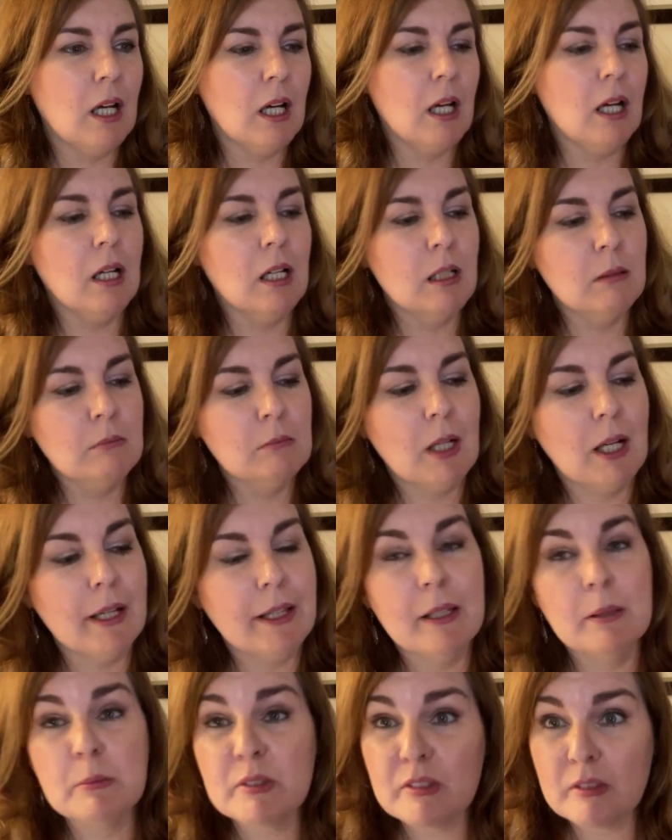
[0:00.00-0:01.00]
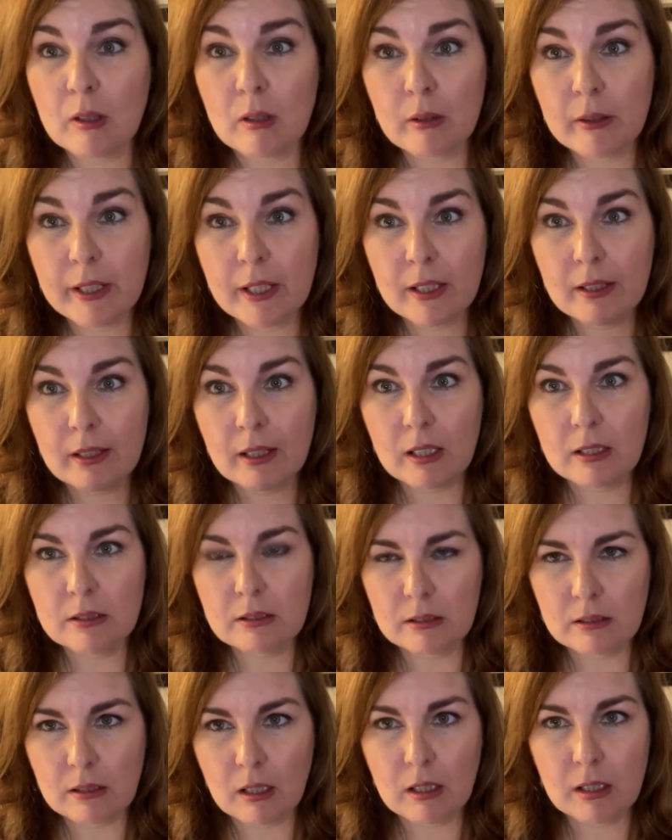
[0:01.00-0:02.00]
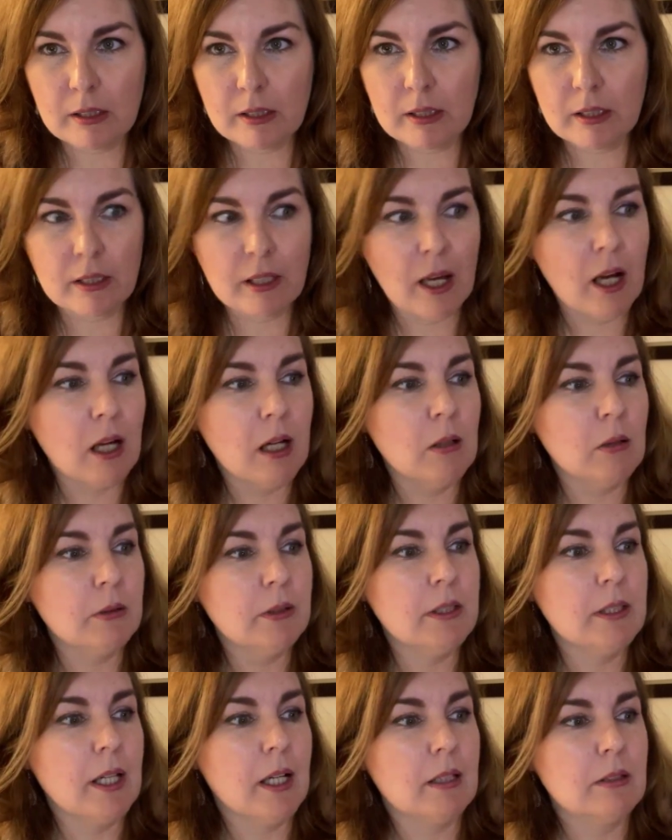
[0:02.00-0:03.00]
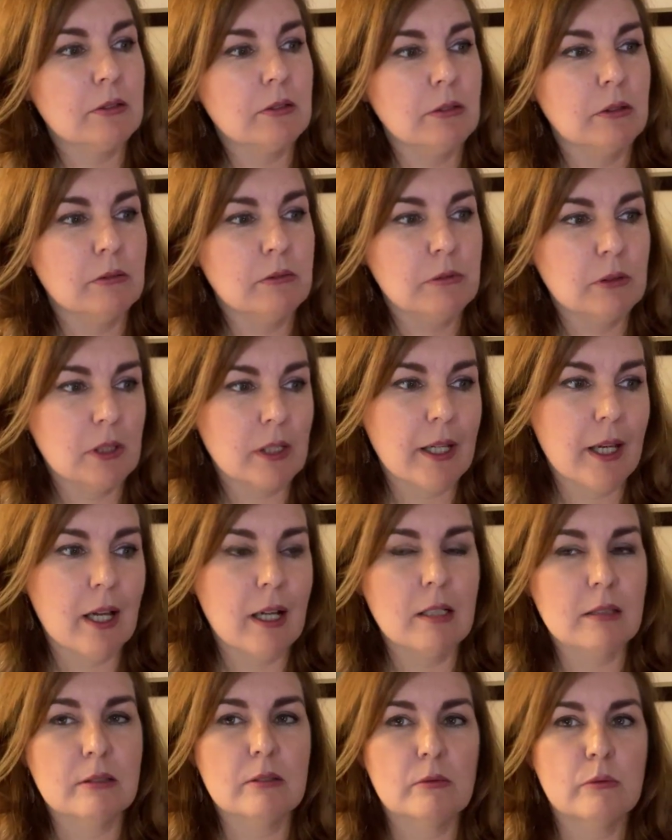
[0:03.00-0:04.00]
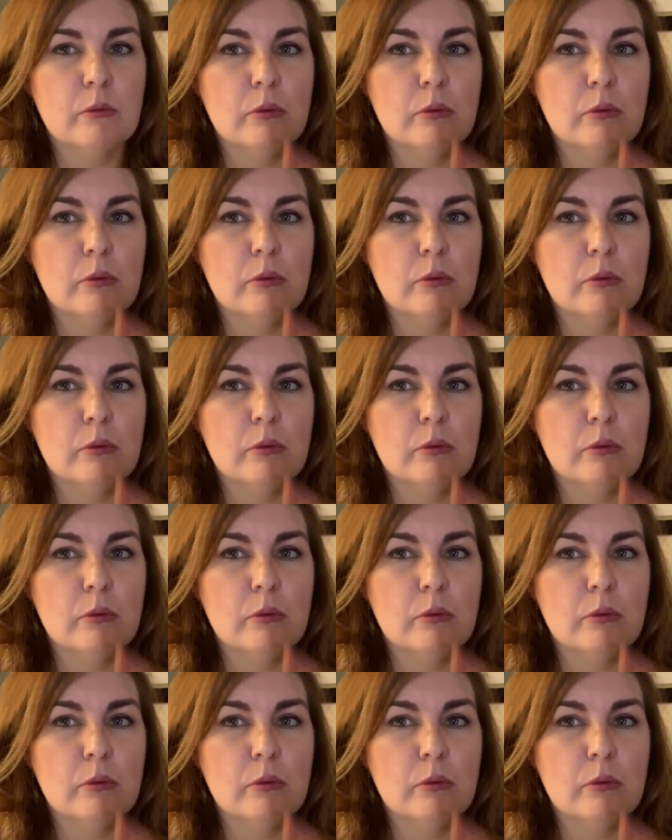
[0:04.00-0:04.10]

Um, I am sorry that I did not get out the astro forecast